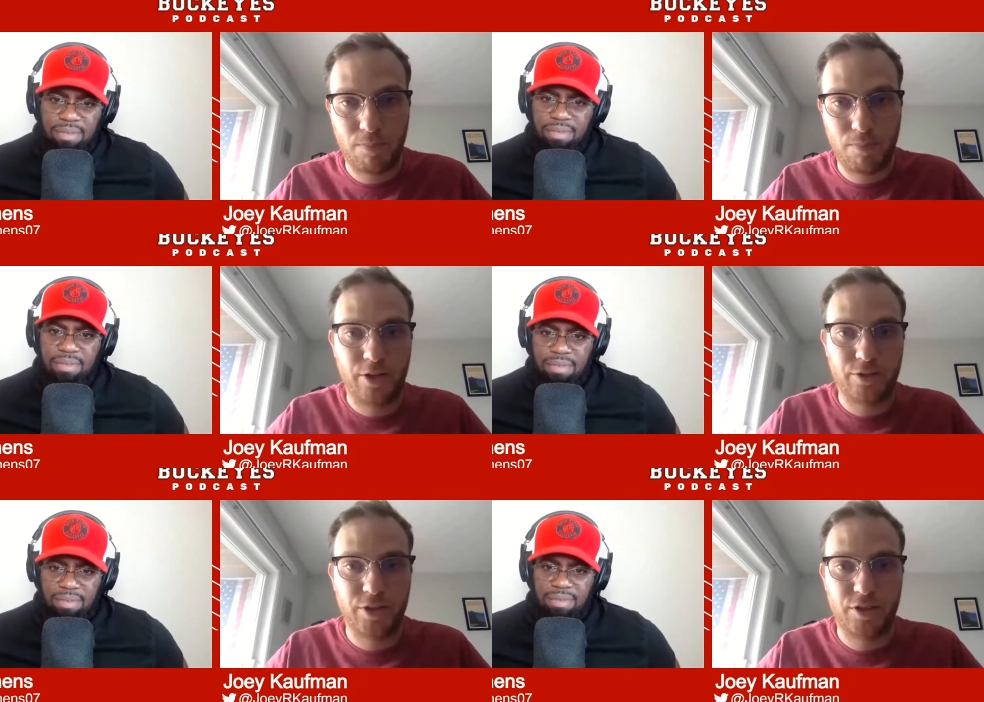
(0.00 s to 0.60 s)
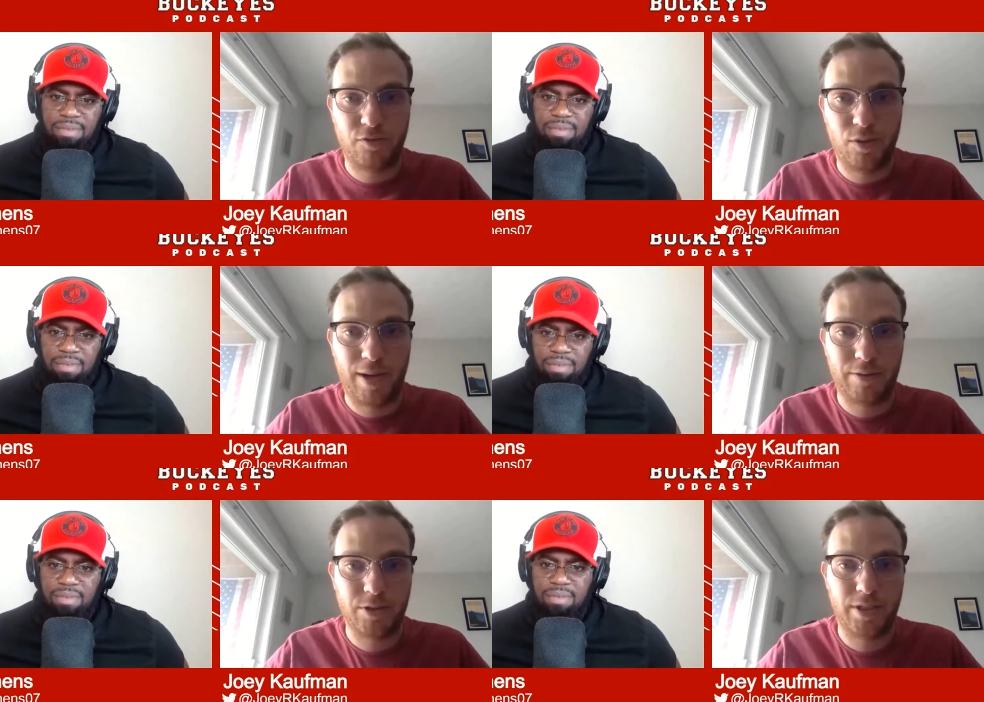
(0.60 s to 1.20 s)
Speaker 1: Mike Yurcich flew
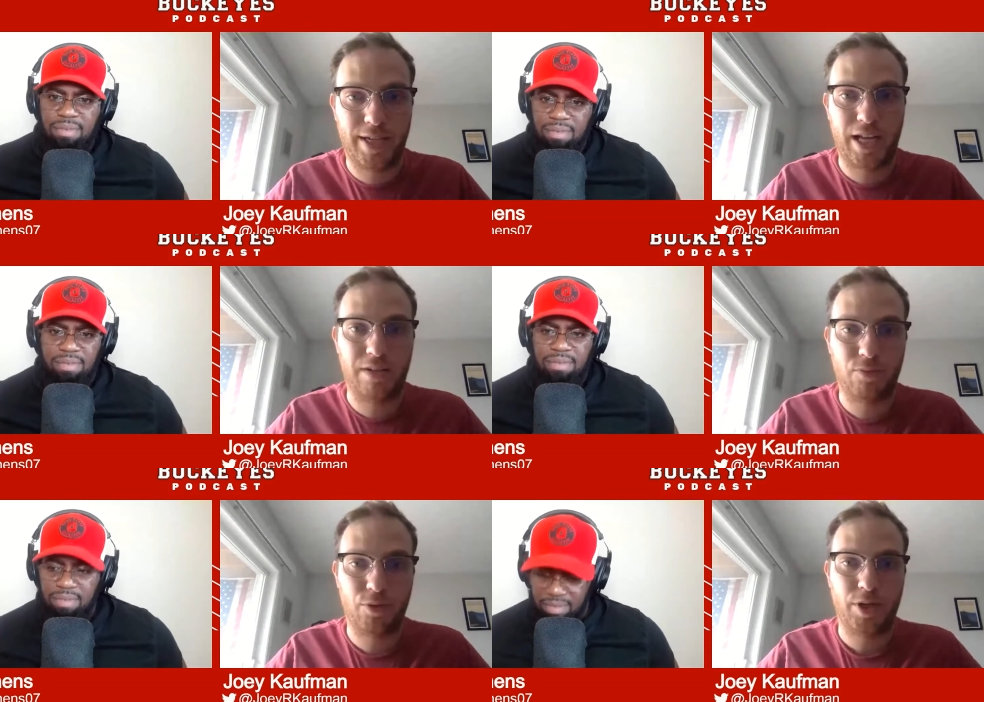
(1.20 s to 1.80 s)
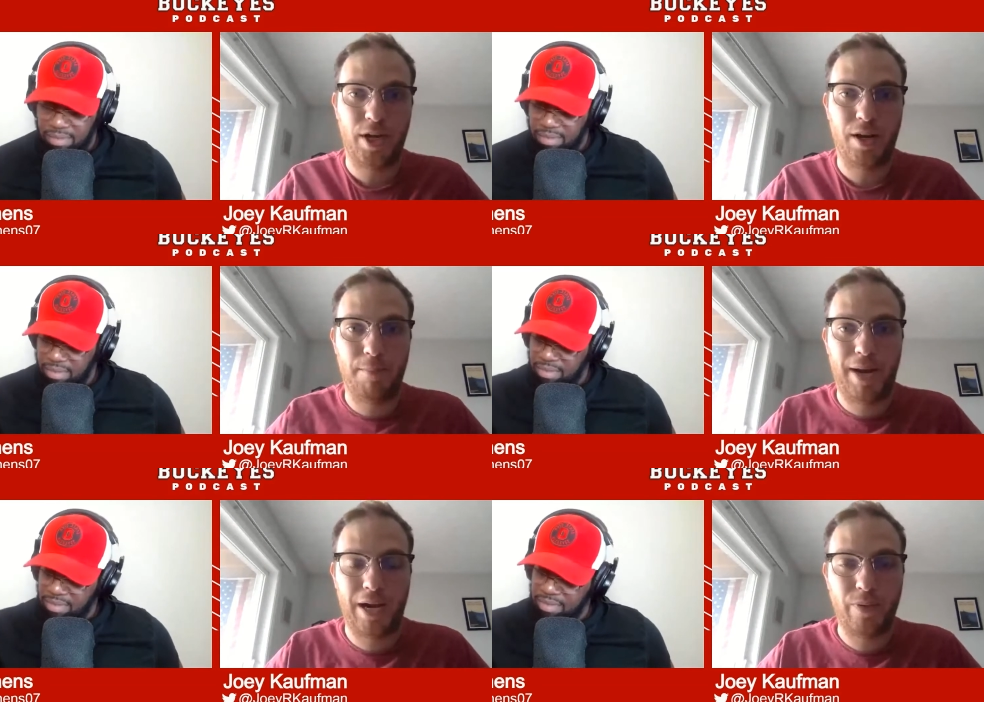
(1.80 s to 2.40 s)
out to California on a
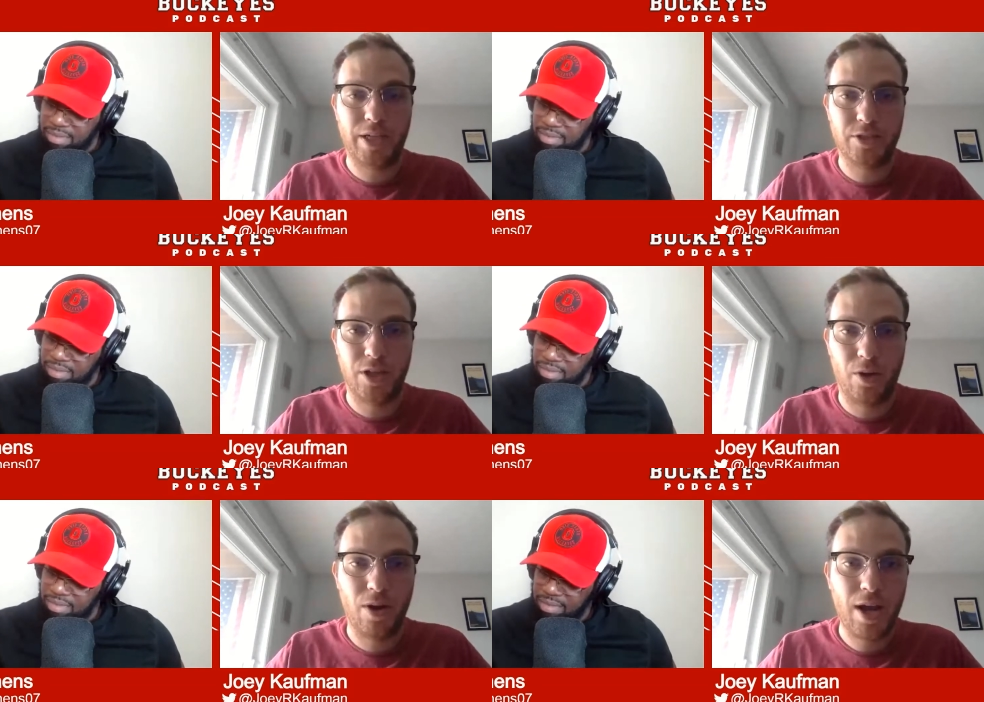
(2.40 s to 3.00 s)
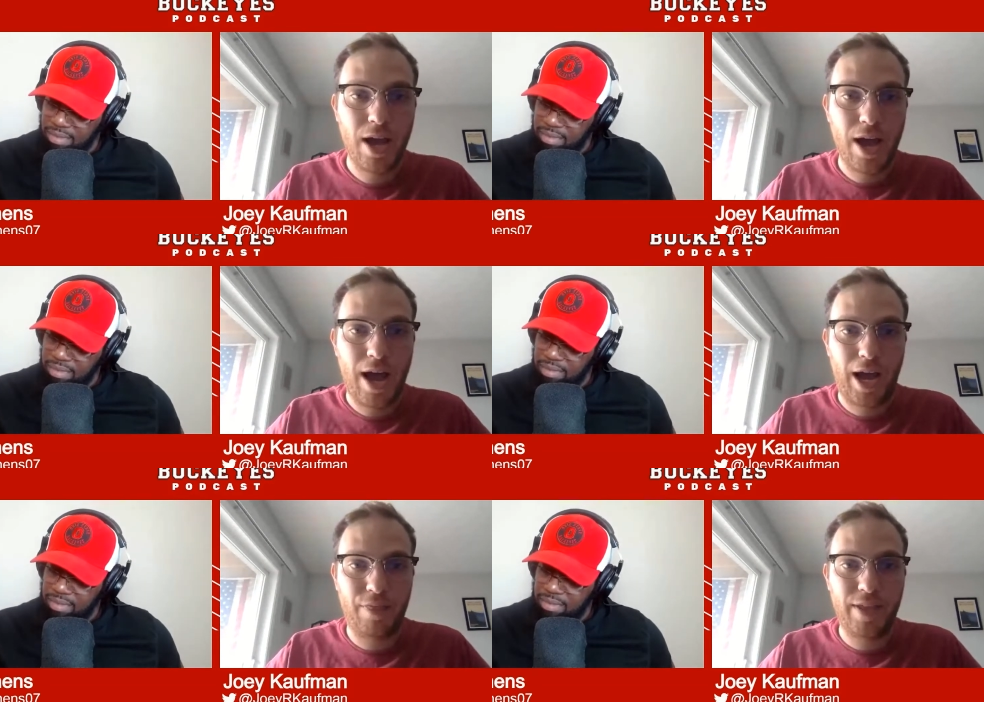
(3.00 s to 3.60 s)
bye week, so
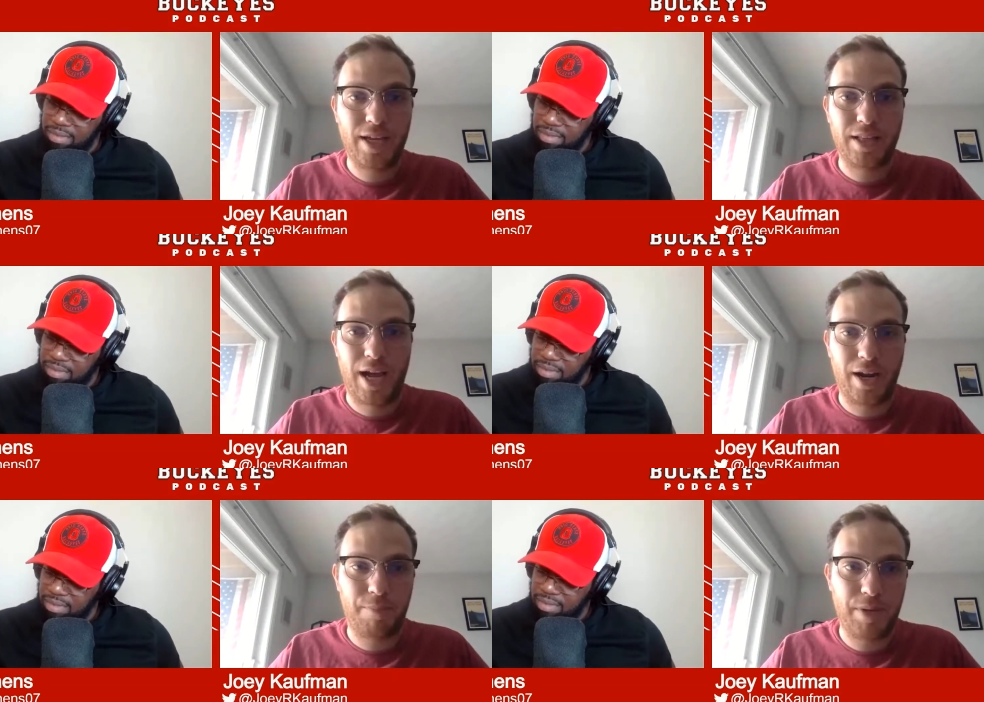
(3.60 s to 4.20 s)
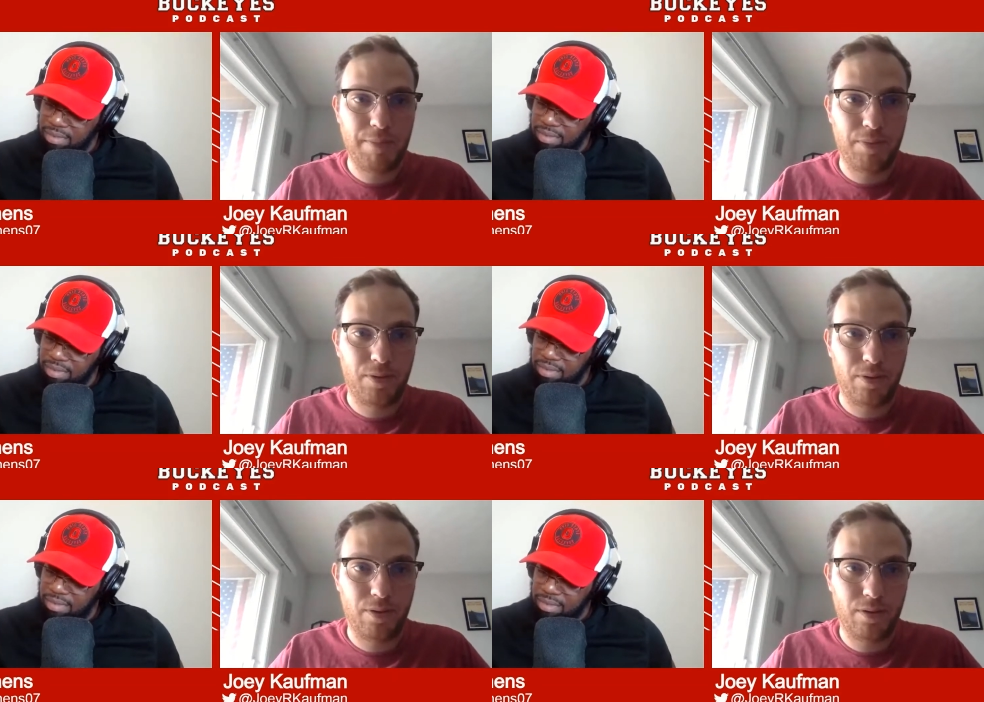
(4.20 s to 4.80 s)
I think a lot of
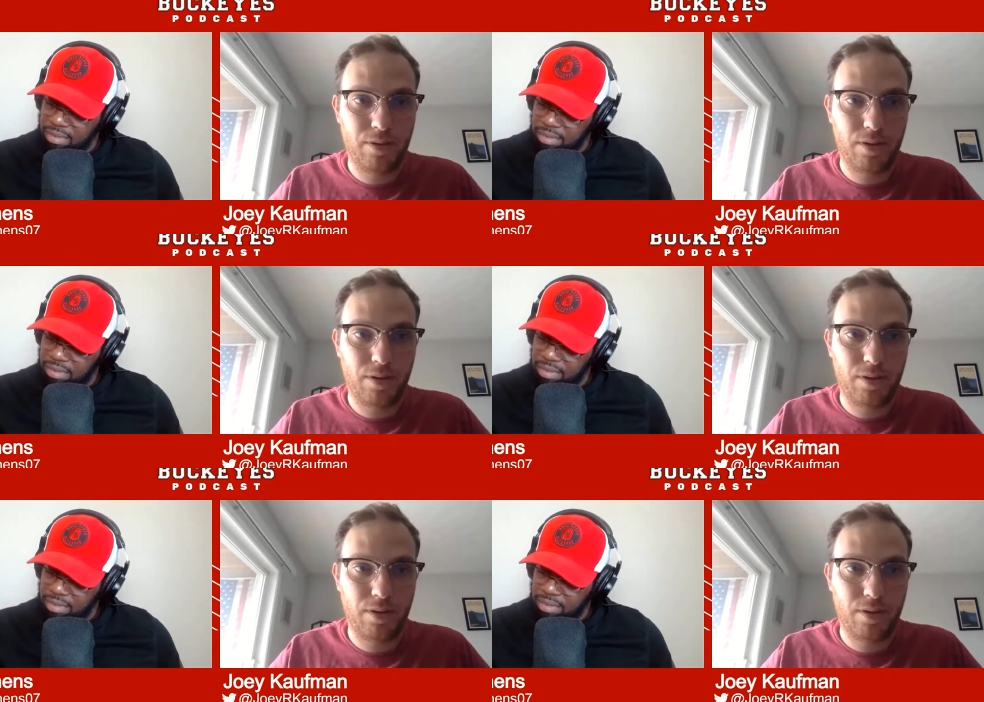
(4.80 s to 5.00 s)
people,